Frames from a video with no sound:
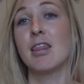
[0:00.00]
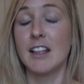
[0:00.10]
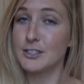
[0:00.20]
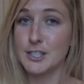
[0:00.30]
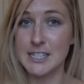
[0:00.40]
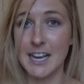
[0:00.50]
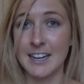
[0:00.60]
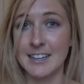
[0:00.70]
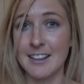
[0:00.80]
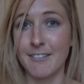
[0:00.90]
Let's just get
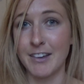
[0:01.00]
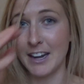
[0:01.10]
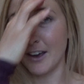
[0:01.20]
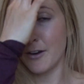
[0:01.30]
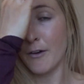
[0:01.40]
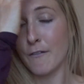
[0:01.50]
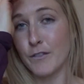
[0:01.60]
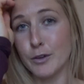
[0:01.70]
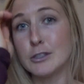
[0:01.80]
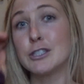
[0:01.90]
into the video.
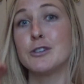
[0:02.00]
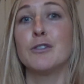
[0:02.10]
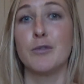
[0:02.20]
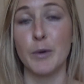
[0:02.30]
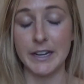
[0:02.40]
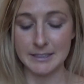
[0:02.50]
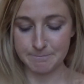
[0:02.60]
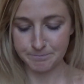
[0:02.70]
Foods to avoid.